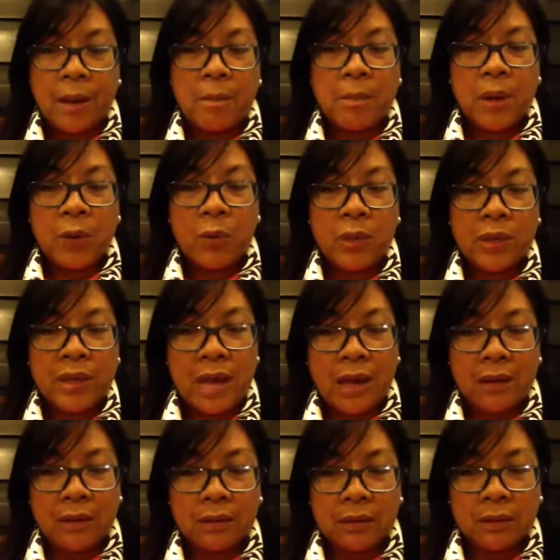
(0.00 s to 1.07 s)
But with
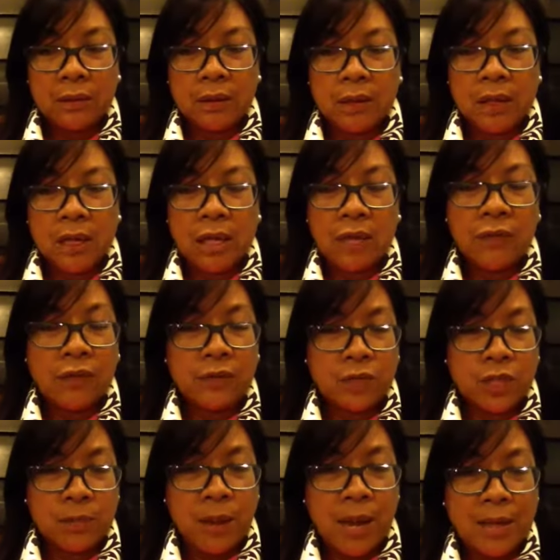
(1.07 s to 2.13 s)
that, even if
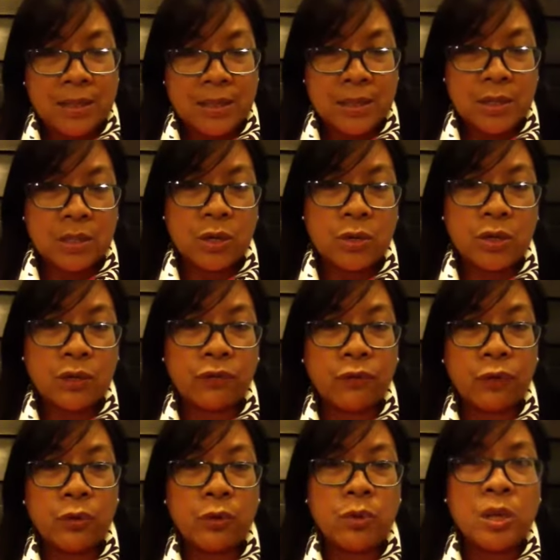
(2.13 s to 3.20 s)
she passes, there's a
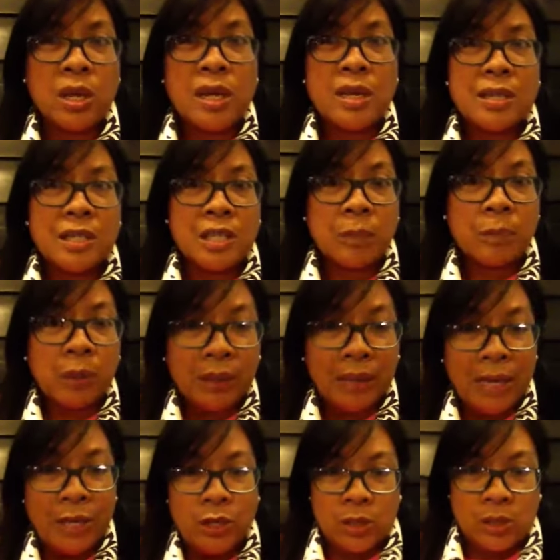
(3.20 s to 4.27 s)
few
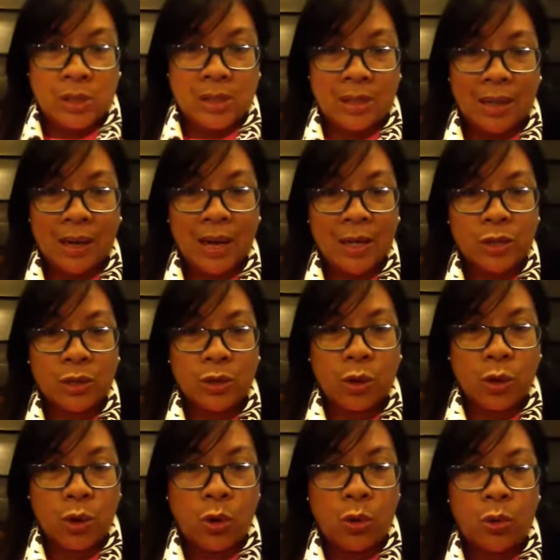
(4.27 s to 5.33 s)
stipulations that has to
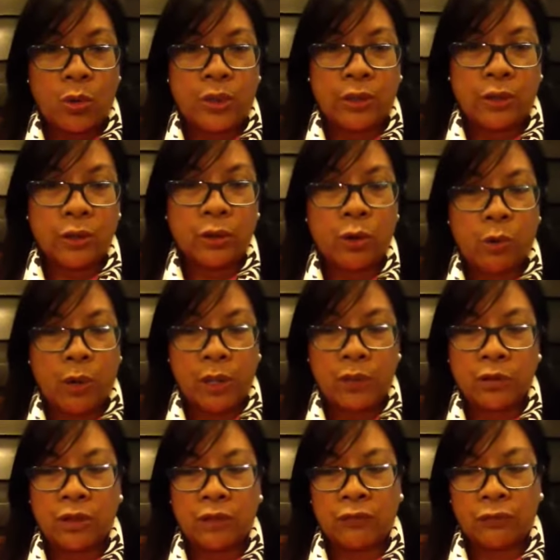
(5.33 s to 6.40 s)
go with her going
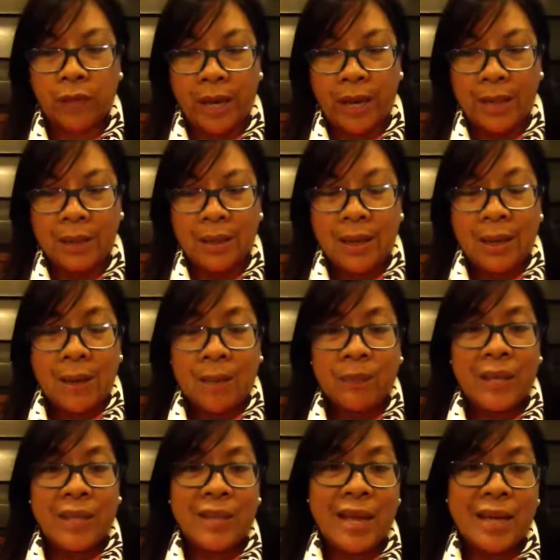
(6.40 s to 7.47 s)
into the flight,
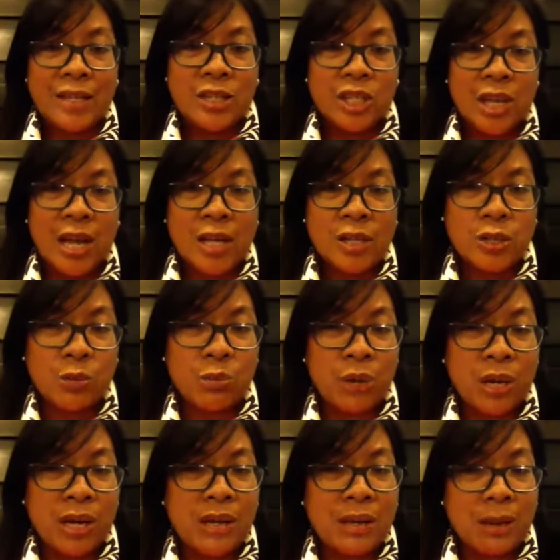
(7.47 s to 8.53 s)
and that is she has to
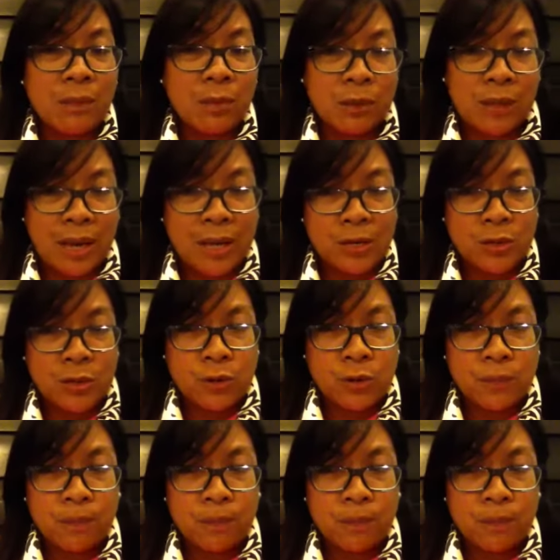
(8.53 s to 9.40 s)
bring a nebulizer,